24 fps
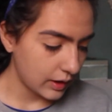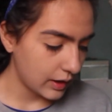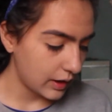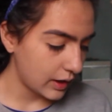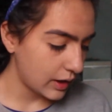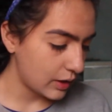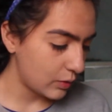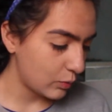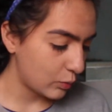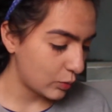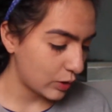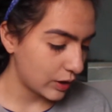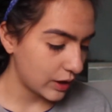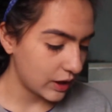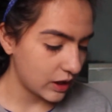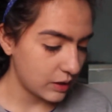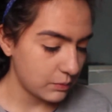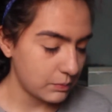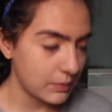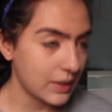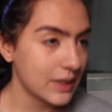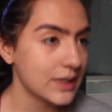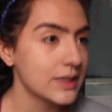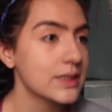And we're gonna
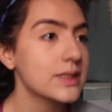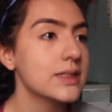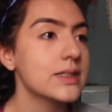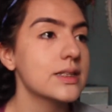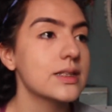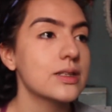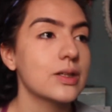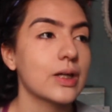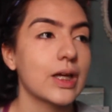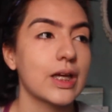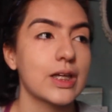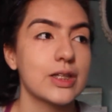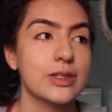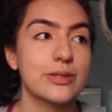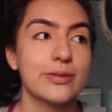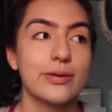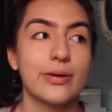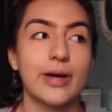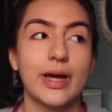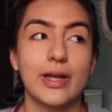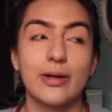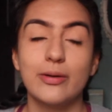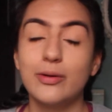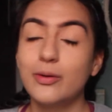mix. Okay, so
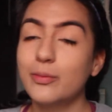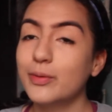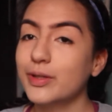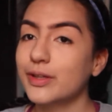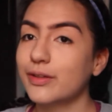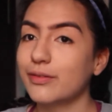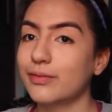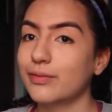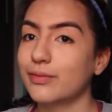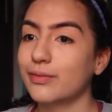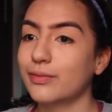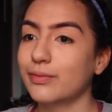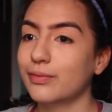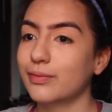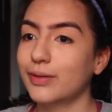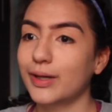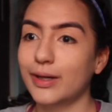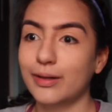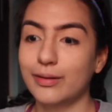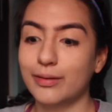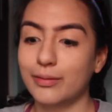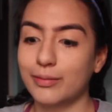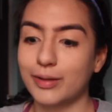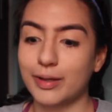I don't know what the. I I
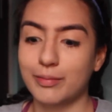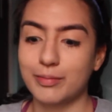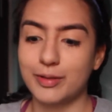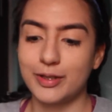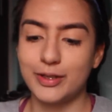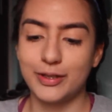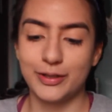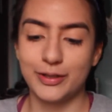don't know what I'm gonna